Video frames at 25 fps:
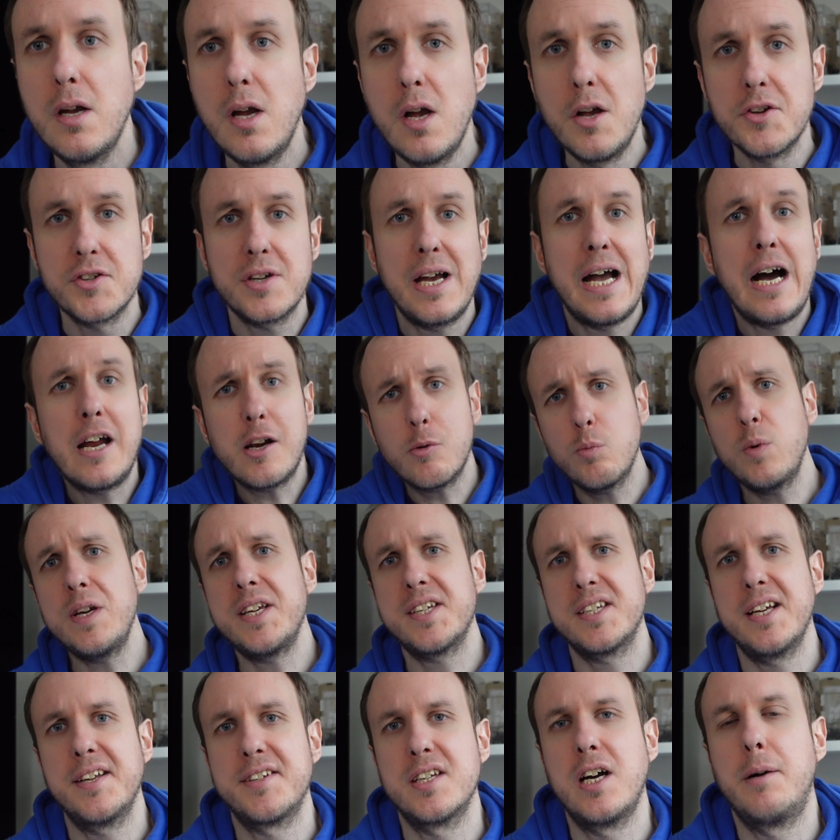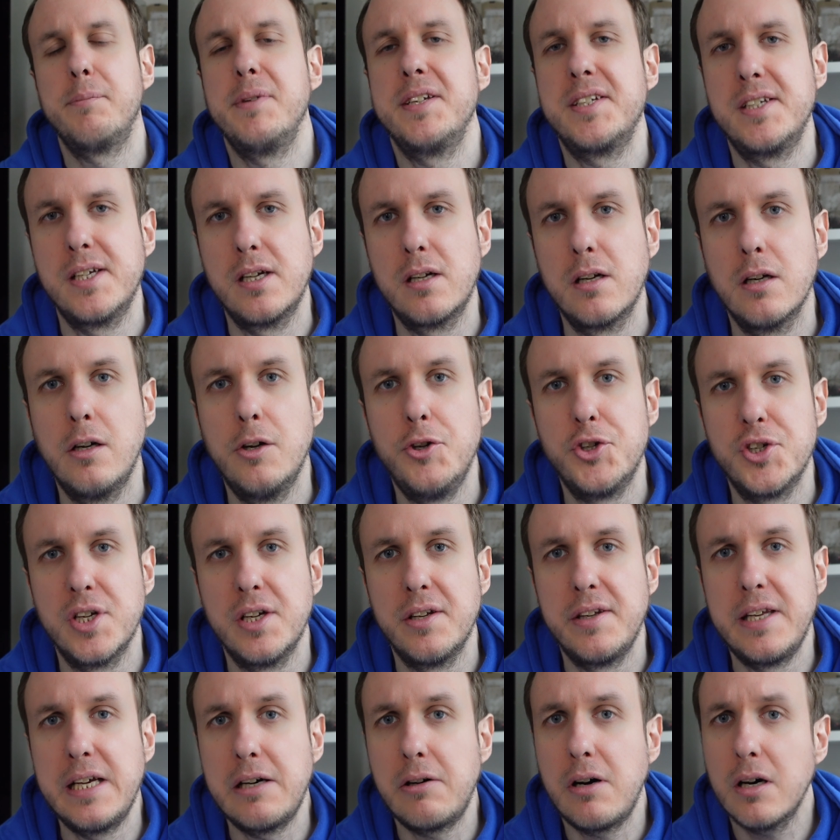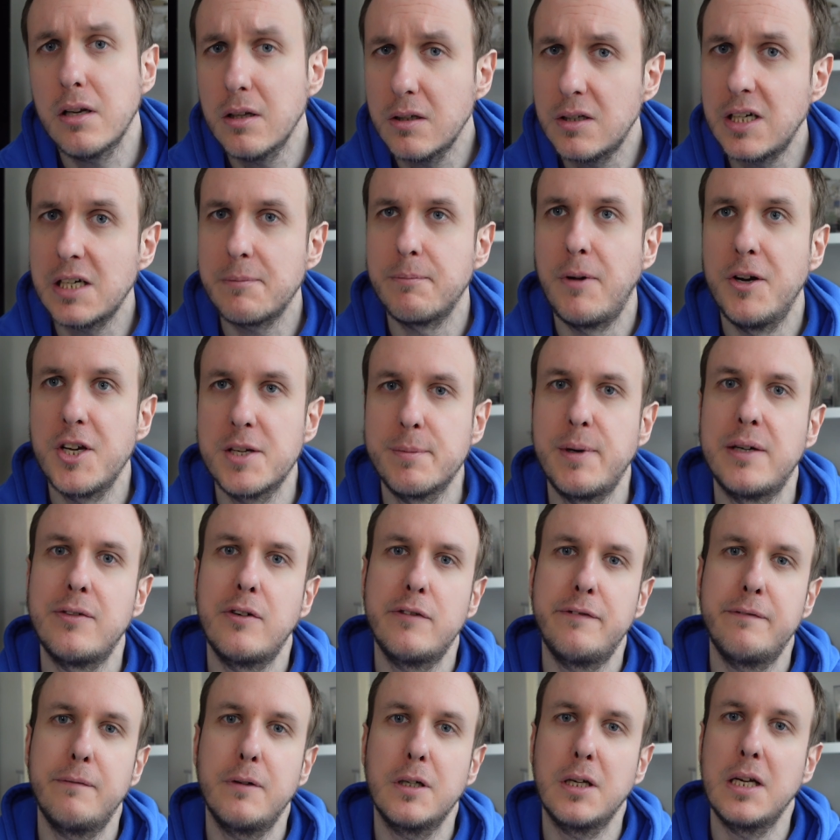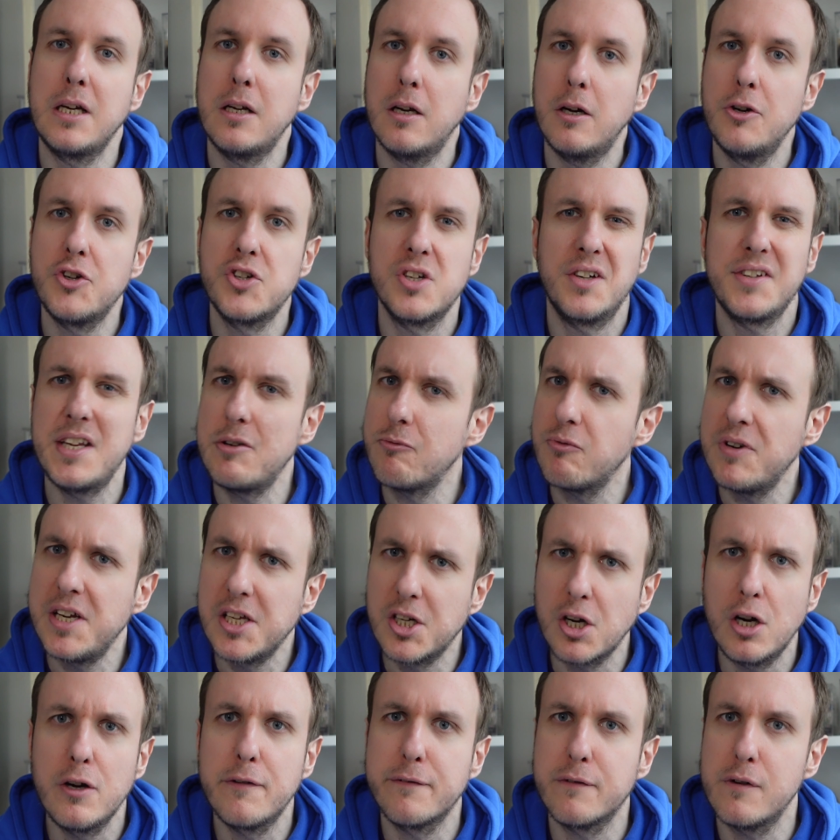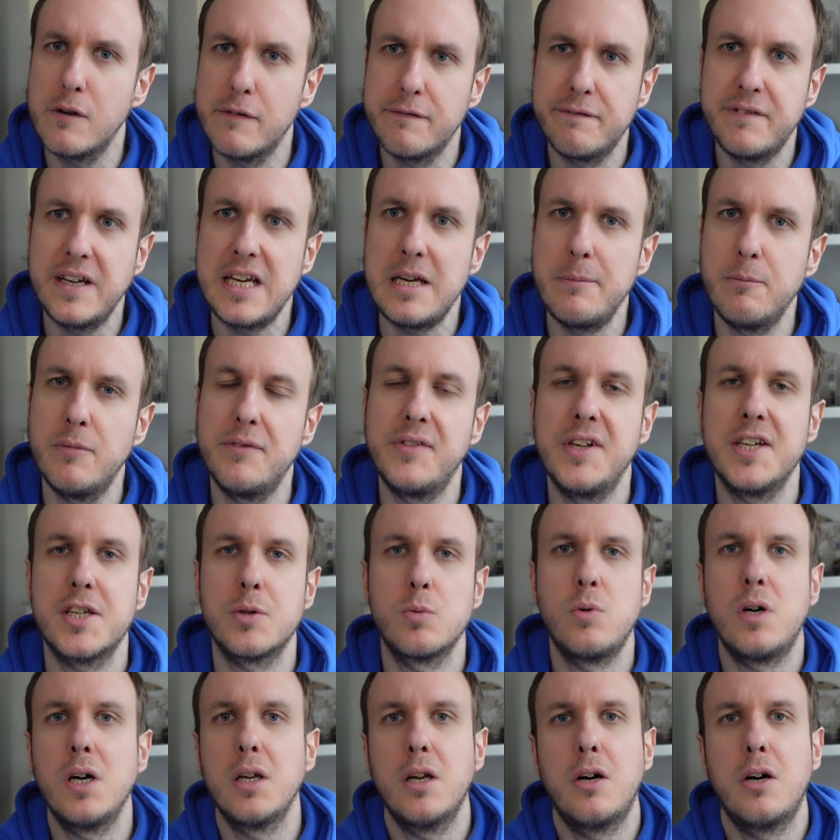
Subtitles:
So how did we set up this enclosure? Now, unlike most other enclosures, I didn't really go for a theme with this one.